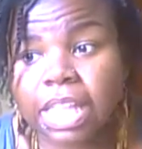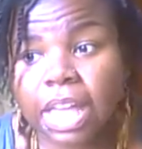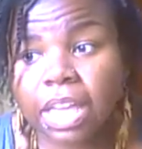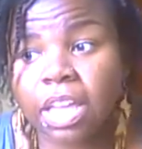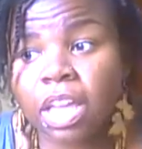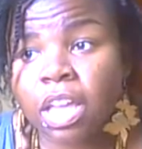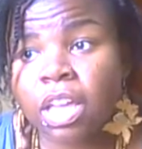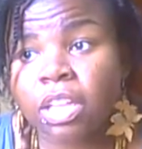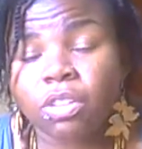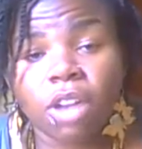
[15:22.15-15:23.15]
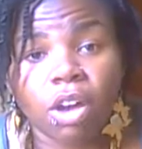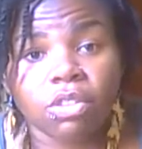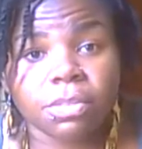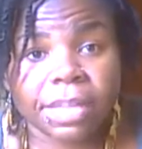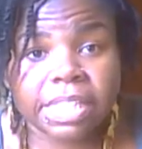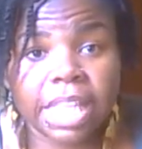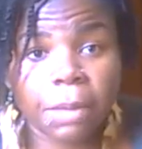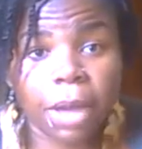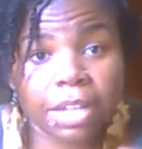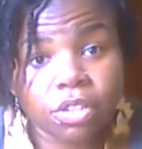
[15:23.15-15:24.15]
Like, you know, you basically
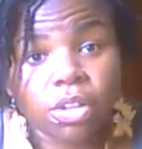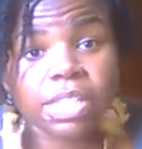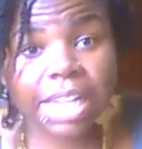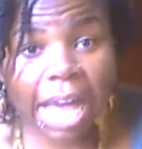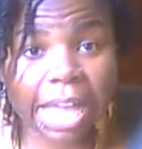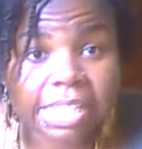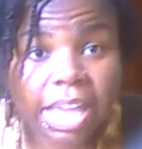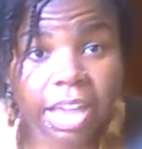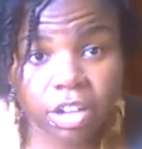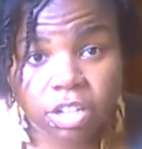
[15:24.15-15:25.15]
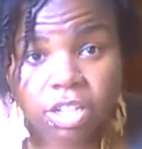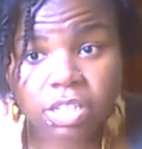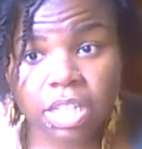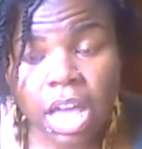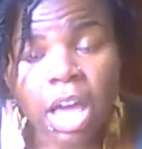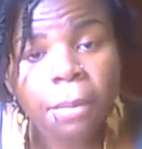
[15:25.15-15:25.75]
like, well, I talk to guys and girls.